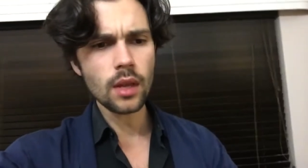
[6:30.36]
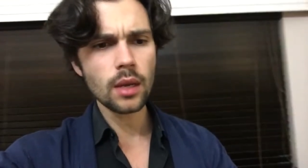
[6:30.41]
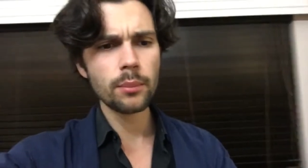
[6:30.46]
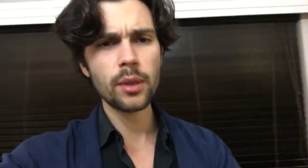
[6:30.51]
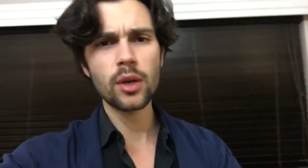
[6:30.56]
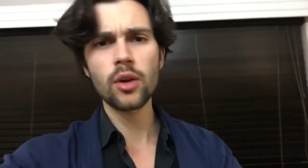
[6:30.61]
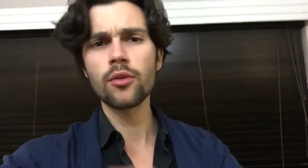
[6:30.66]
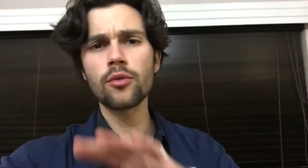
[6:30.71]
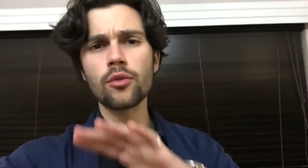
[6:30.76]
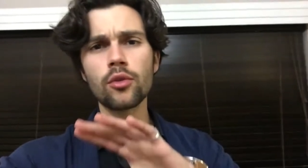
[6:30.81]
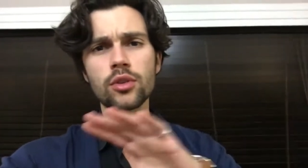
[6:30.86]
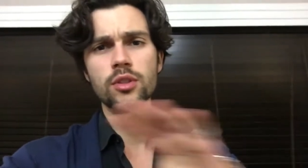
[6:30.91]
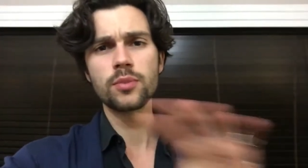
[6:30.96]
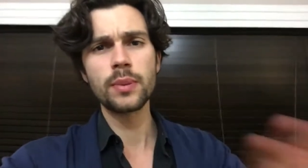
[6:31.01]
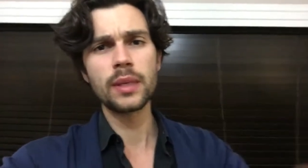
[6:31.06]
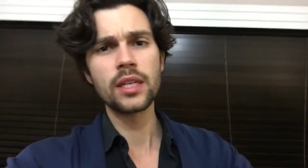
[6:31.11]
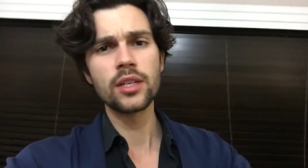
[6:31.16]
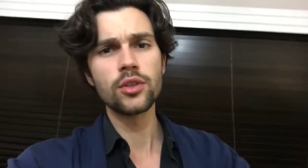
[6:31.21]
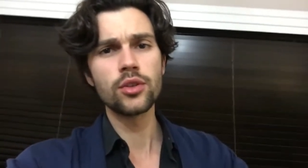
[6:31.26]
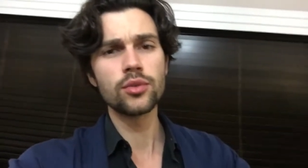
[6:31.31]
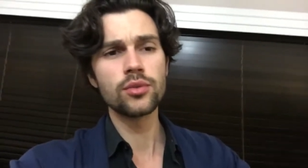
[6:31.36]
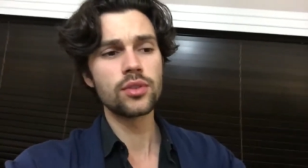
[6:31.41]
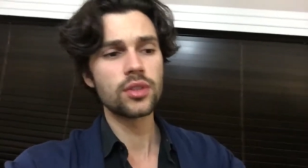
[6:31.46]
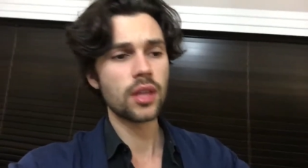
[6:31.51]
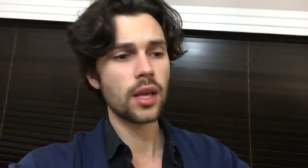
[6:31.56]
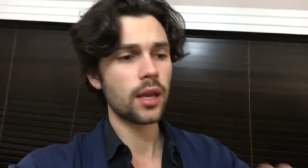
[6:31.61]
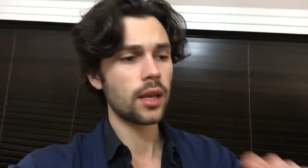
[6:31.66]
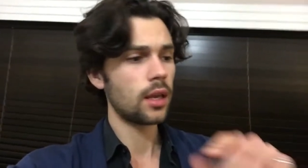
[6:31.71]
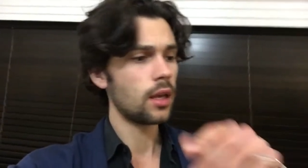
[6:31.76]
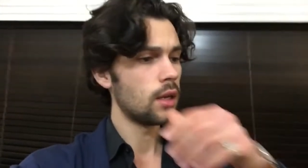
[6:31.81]
But overall, it's been a huge
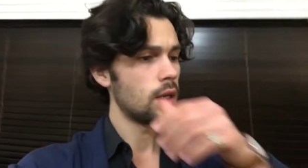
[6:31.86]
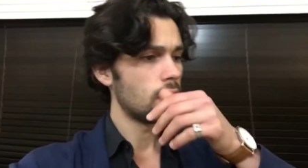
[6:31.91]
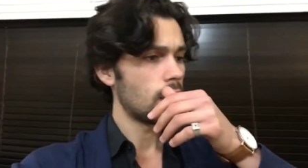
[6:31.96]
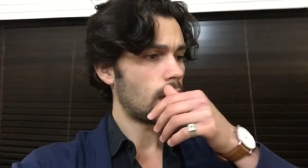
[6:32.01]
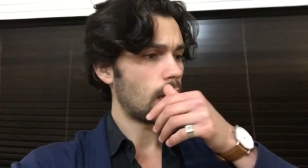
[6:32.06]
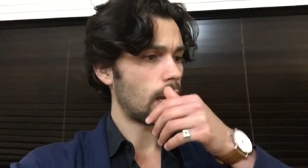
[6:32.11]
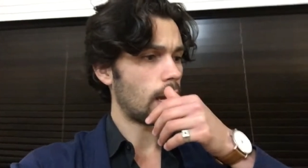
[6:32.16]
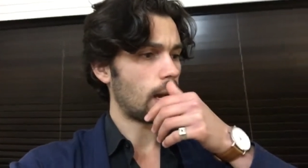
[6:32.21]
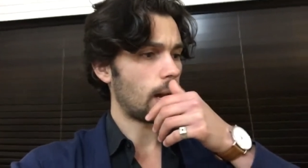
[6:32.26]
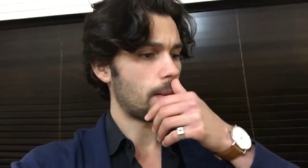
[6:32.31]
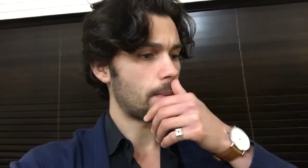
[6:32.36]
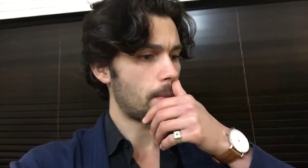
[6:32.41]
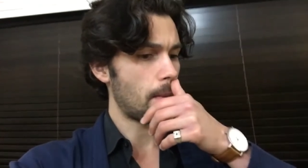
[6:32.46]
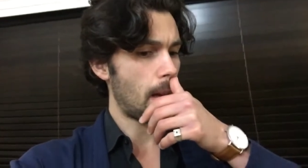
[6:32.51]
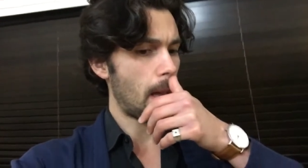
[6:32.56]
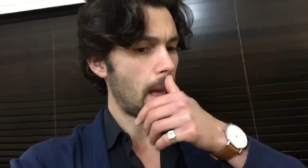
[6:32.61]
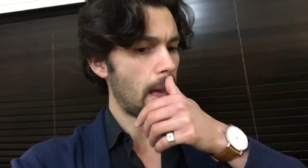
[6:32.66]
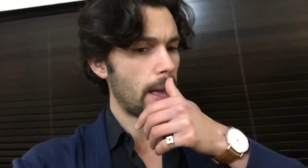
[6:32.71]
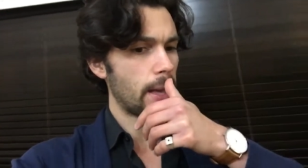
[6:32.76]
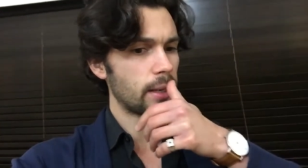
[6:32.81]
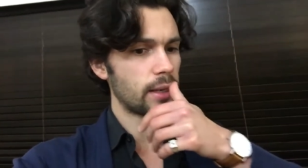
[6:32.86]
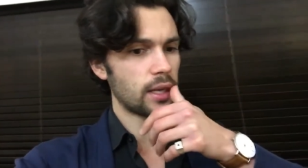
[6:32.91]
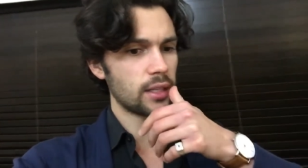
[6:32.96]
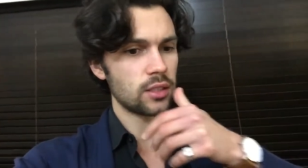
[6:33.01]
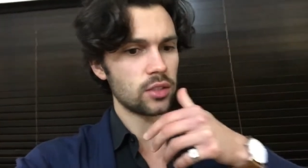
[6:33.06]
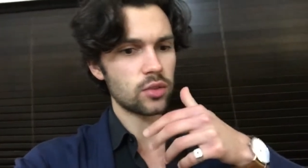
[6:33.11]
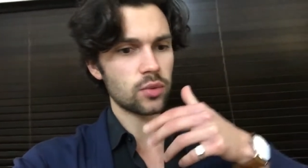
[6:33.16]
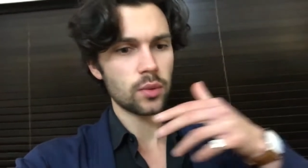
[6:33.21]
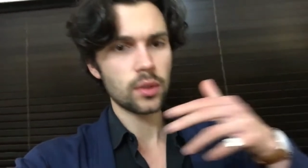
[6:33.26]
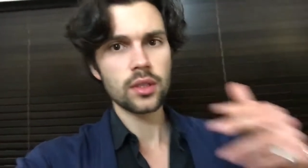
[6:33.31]
day, um, and I
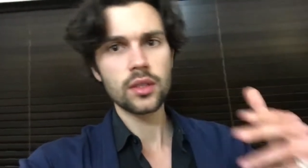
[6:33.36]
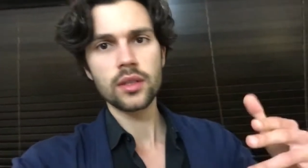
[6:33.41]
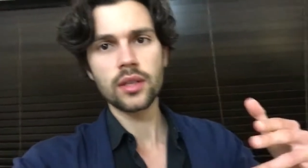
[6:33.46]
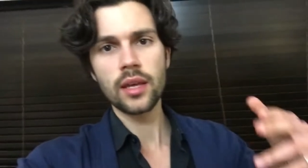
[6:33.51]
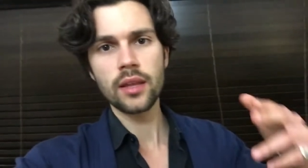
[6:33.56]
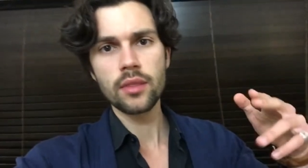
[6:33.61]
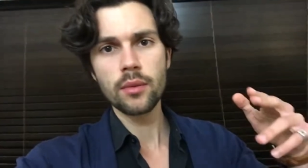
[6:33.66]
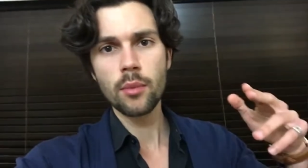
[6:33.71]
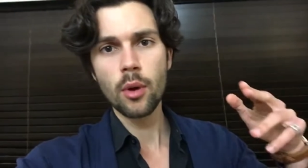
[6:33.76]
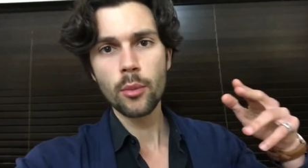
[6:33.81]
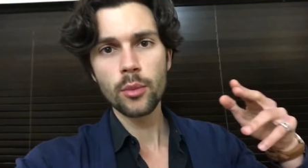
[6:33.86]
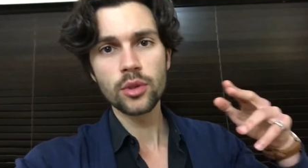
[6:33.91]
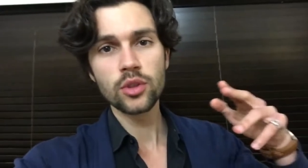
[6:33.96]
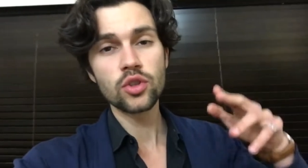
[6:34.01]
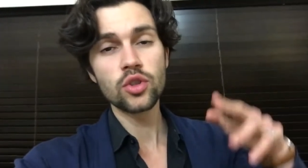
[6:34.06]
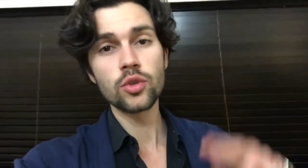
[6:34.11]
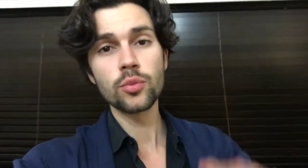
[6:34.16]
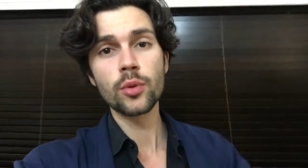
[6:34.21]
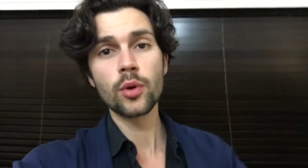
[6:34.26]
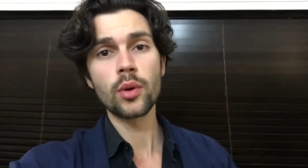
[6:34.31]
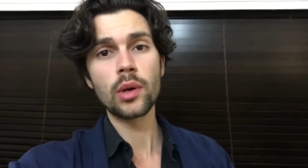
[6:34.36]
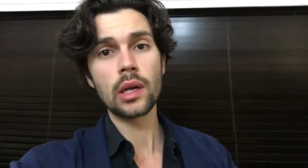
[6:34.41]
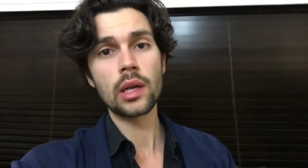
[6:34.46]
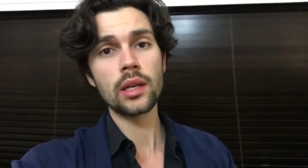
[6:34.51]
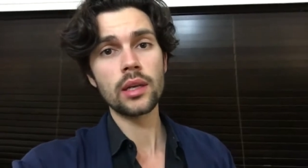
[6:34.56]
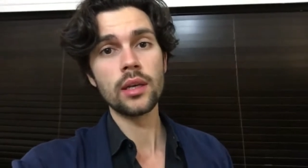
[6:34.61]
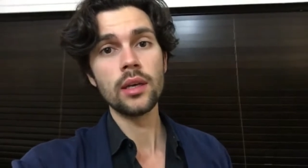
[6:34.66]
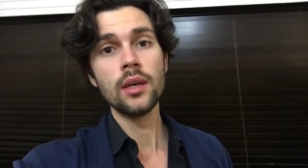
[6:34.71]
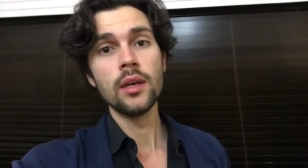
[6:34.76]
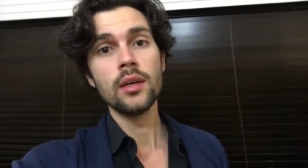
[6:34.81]
just wanted to take the moment super
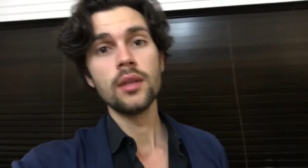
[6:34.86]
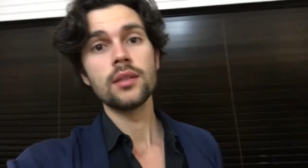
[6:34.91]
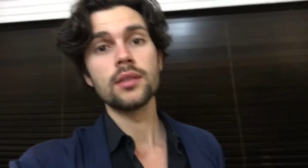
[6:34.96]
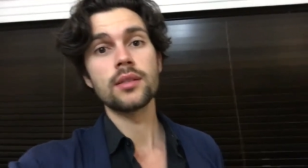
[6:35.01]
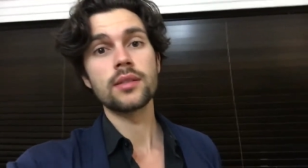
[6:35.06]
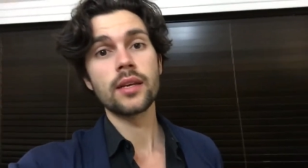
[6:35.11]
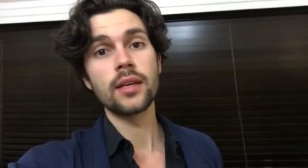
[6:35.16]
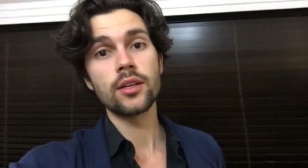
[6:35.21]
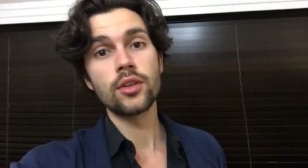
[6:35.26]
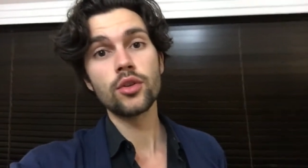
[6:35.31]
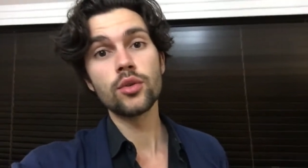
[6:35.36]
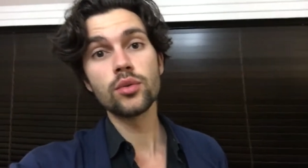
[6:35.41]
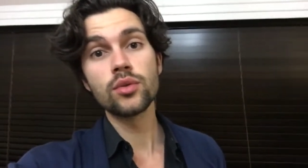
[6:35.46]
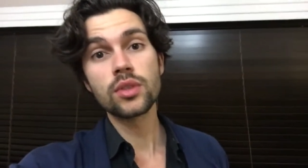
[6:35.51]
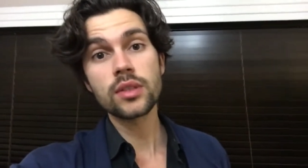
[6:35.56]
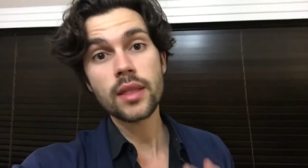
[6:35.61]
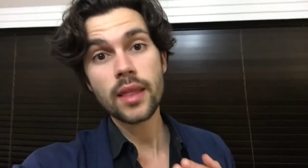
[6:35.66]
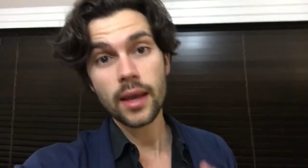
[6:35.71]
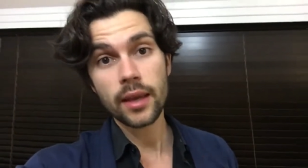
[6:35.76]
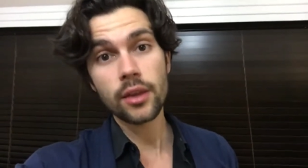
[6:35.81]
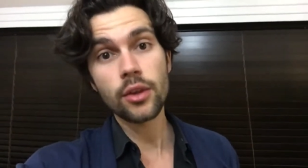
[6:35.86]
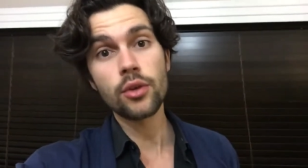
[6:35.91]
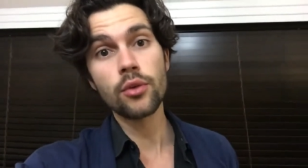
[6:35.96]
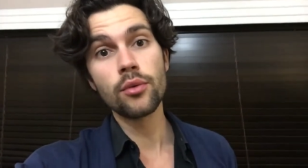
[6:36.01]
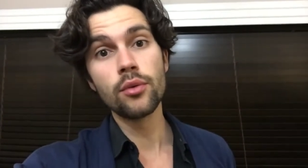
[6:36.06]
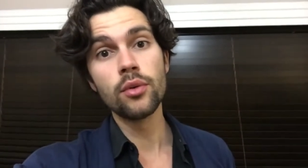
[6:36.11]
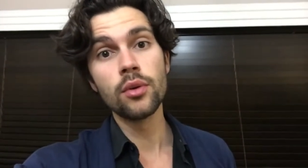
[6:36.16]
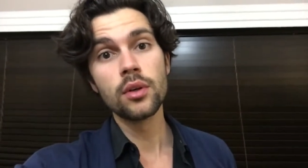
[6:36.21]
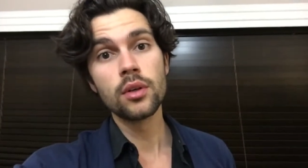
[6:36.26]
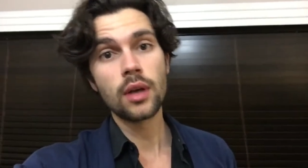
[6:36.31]
quickly to say a huge thank
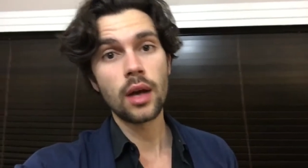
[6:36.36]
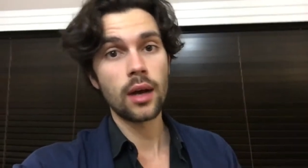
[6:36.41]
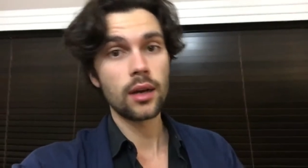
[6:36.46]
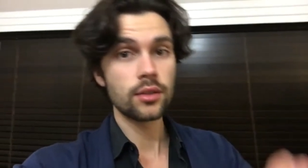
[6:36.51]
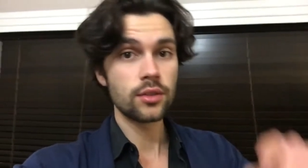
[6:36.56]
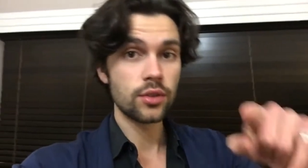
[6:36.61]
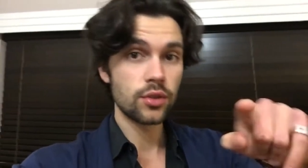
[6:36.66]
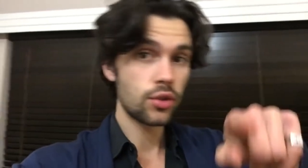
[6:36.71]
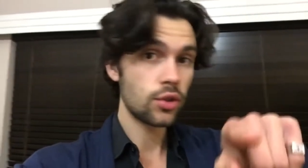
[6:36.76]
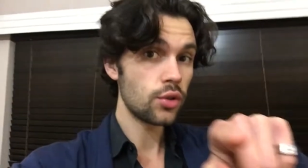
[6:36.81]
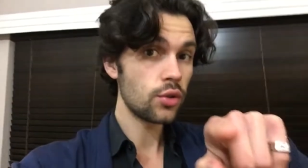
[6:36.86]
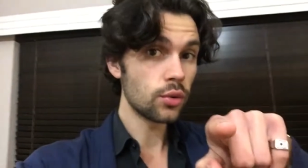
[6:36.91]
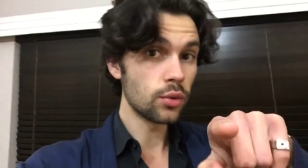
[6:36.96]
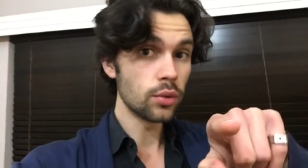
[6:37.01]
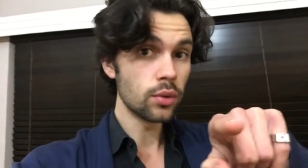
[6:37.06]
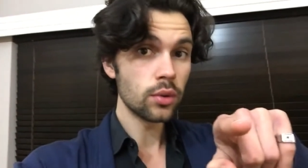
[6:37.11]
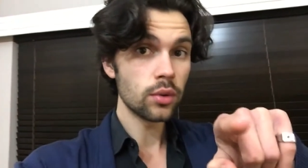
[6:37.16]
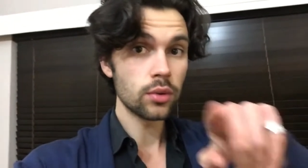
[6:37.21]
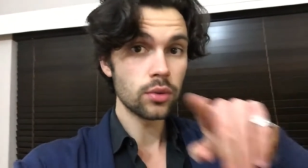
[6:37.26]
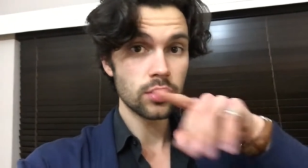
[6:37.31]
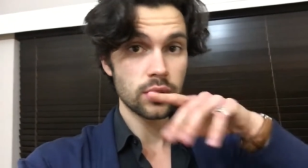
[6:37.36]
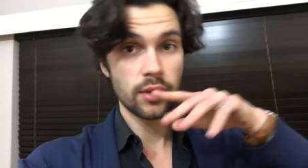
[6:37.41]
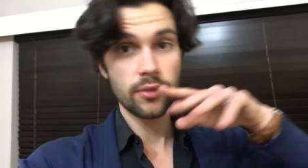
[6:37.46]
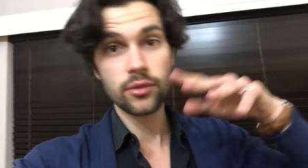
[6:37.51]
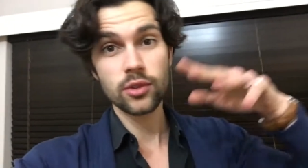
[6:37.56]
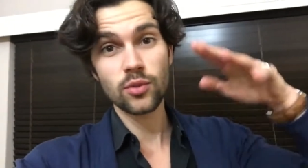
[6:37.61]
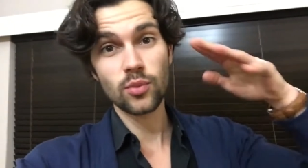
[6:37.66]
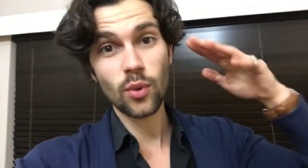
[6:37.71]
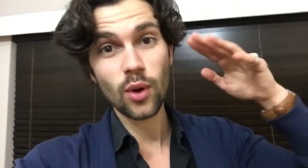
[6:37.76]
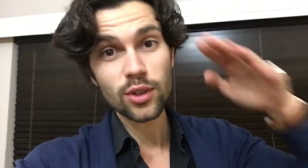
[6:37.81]
you uh, to you, who's
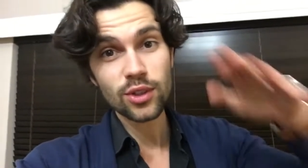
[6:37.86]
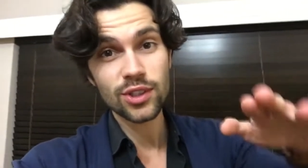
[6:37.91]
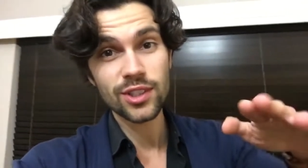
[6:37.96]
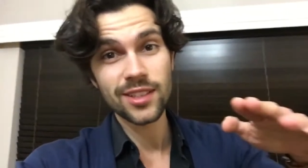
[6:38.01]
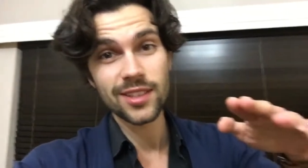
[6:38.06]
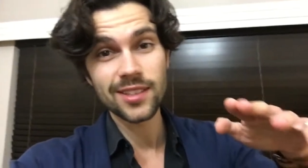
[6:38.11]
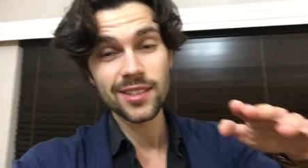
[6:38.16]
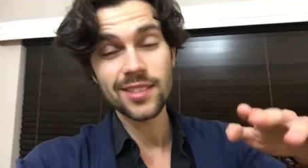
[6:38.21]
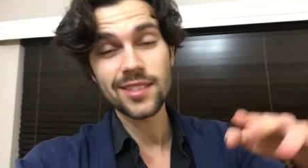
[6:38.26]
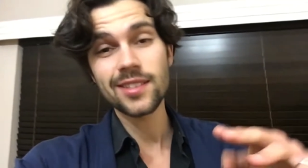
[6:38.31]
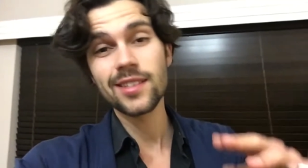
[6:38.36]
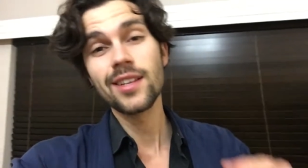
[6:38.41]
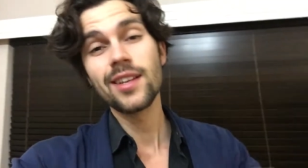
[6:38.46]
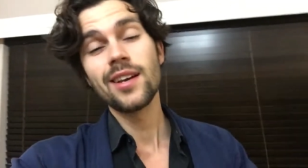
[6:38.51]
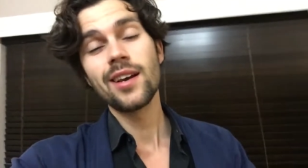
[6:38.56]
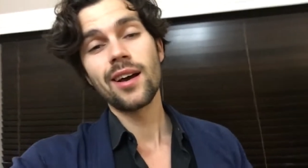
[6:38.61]
watching this.